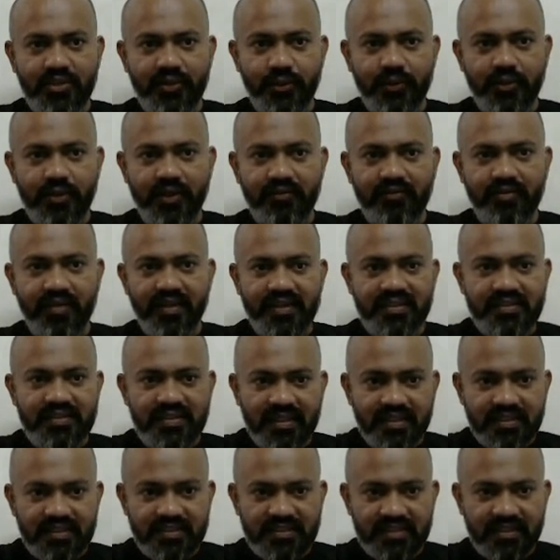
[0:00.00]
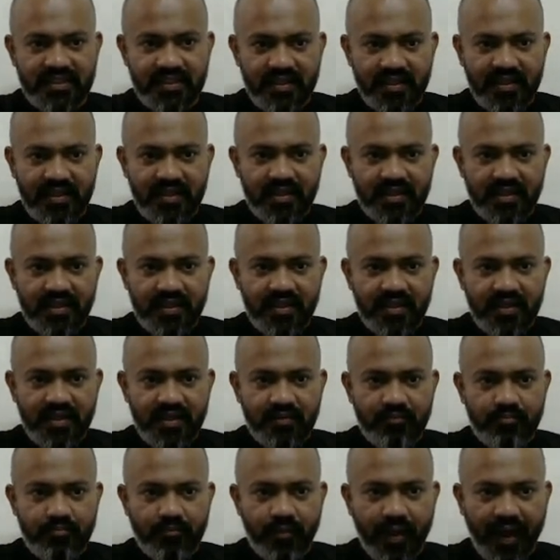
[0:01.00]
Newton we discussed,
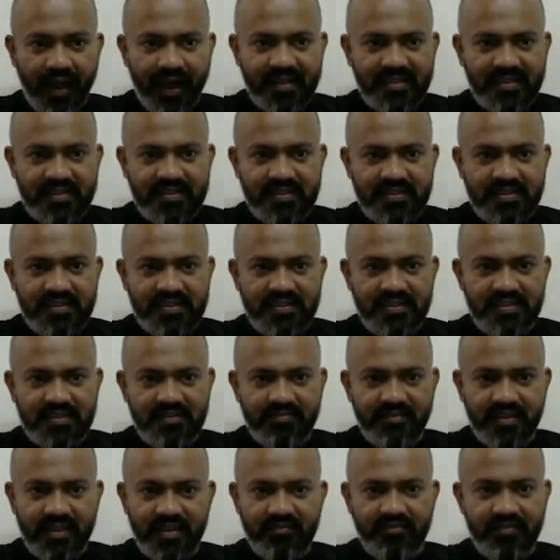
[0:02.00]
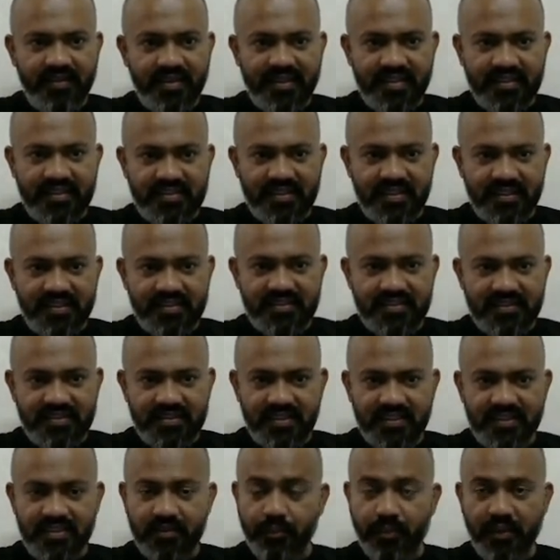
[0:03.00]
Maxwell we
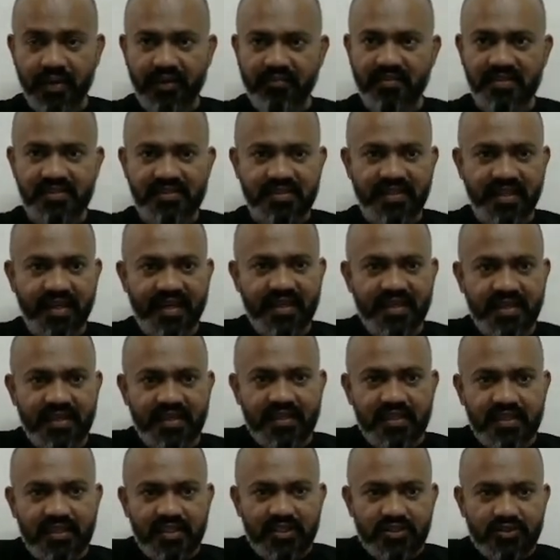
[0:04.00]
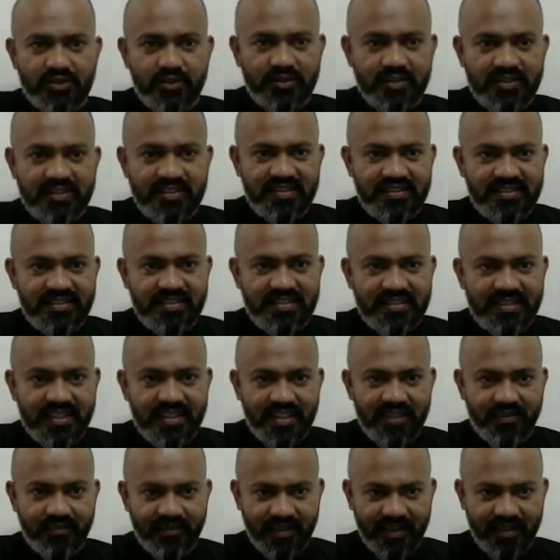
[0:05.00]
discussed in the previous slide. So, this is the
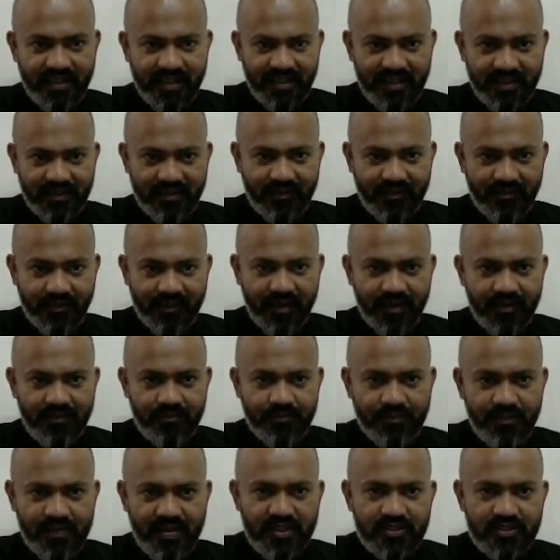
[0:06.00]
third one here. Okay.